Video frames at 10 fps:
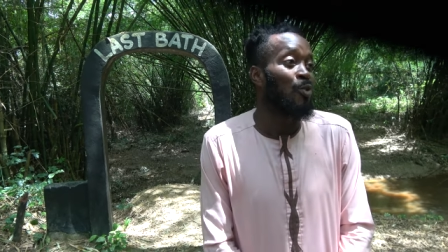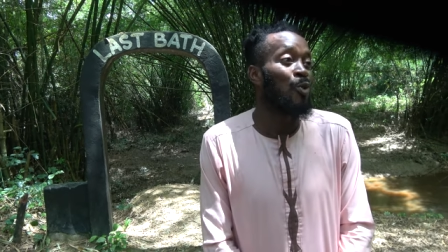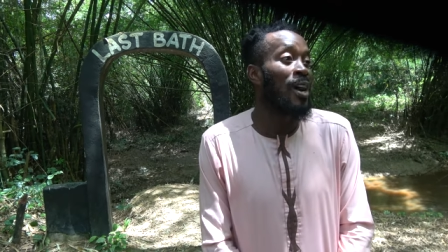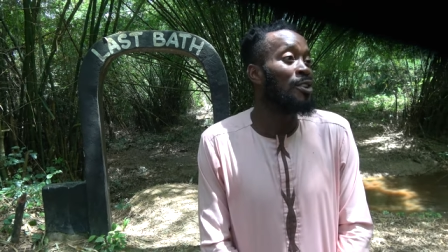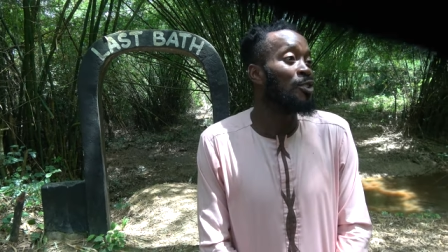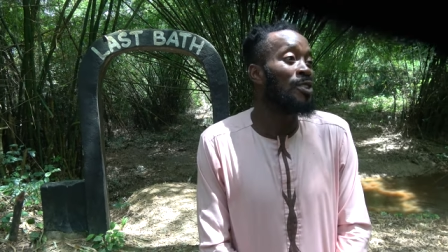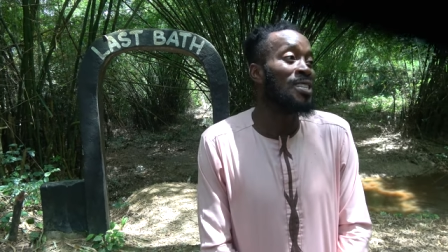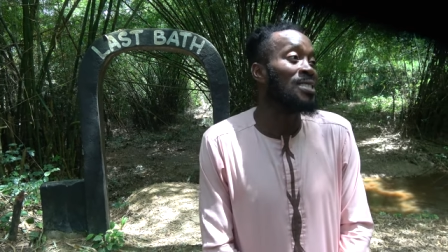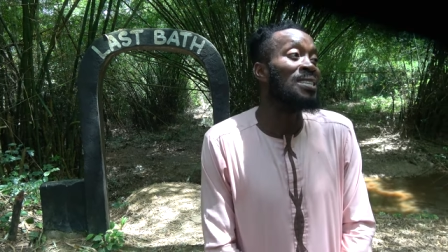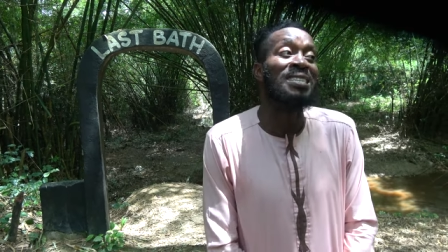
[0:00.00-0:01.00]
when you
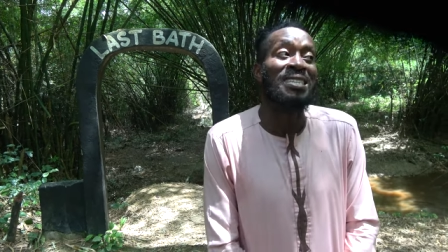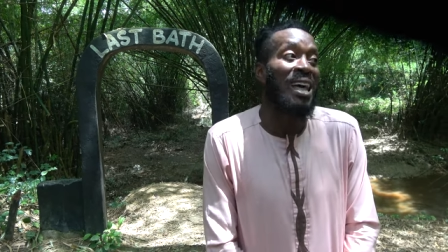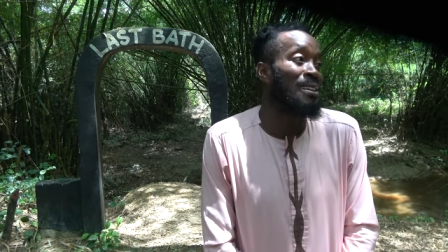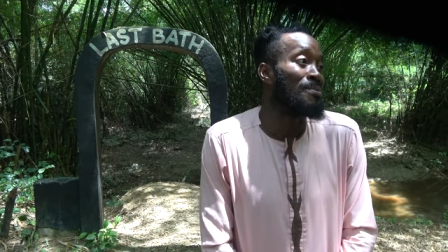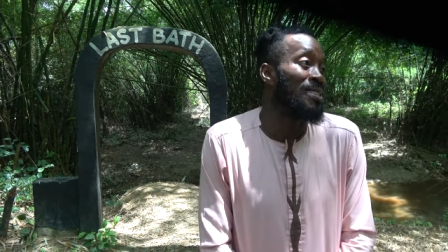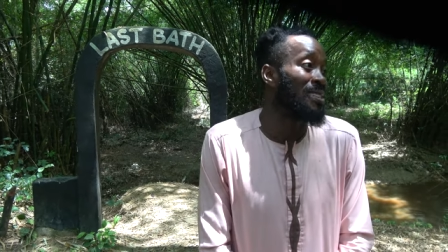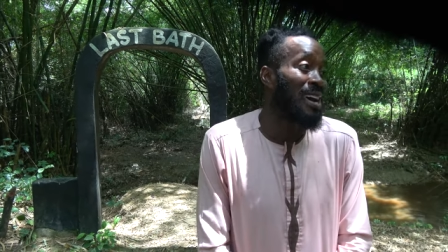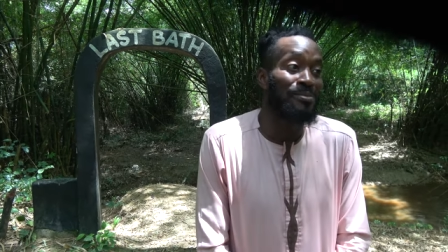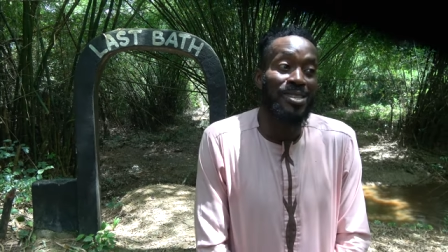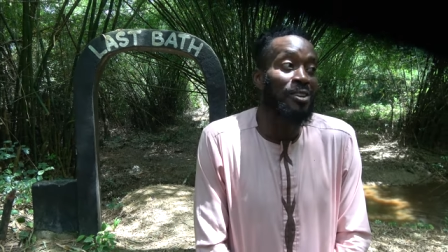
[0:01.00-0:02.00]
dislike me,
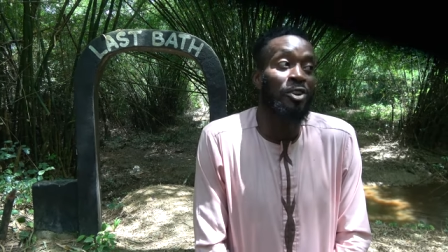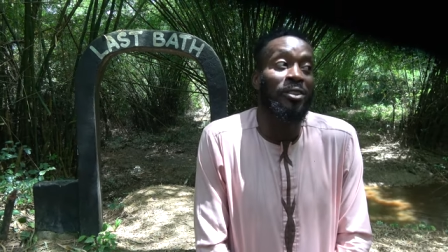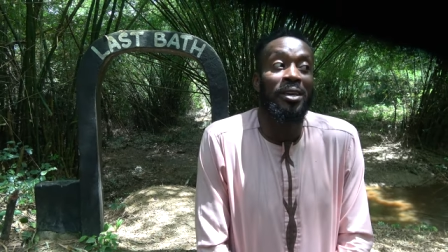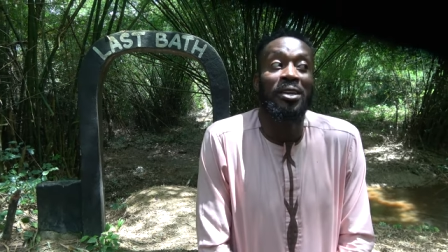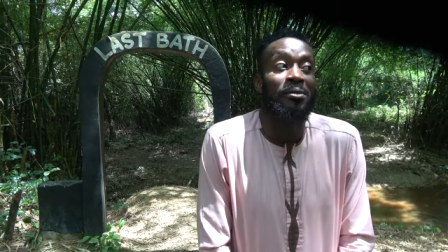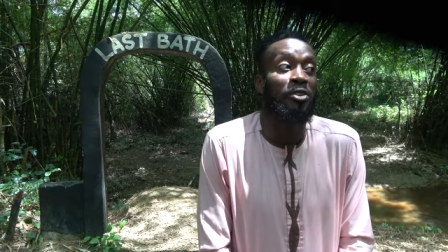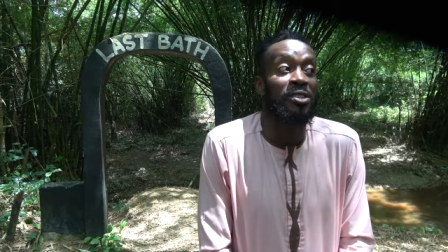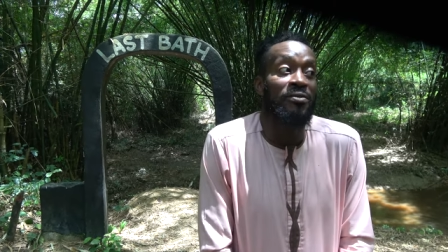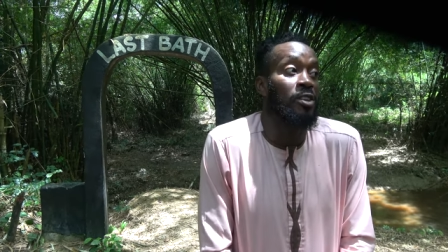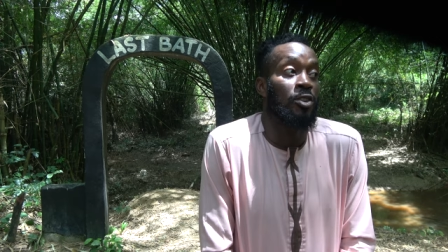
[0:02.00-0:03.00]
I'm still in your thinking because
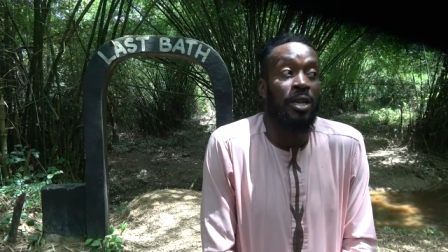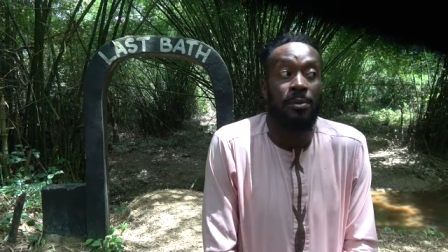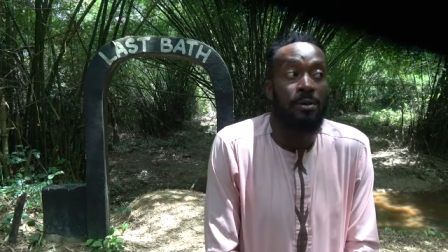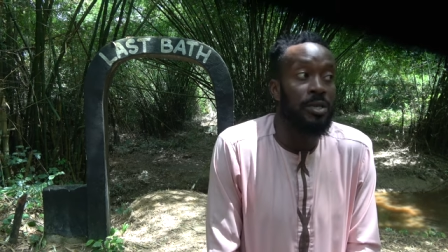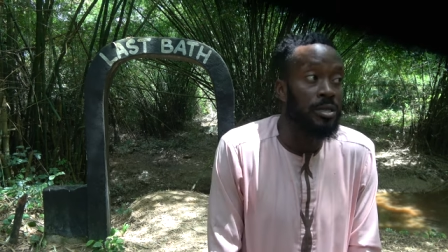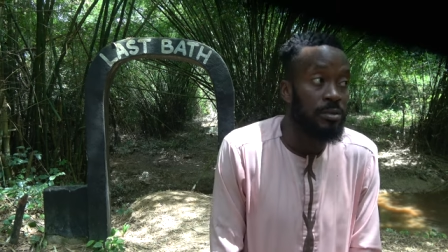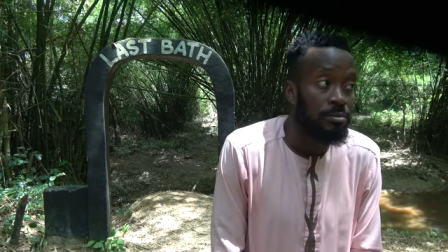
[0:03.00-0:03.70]
every day you think about me.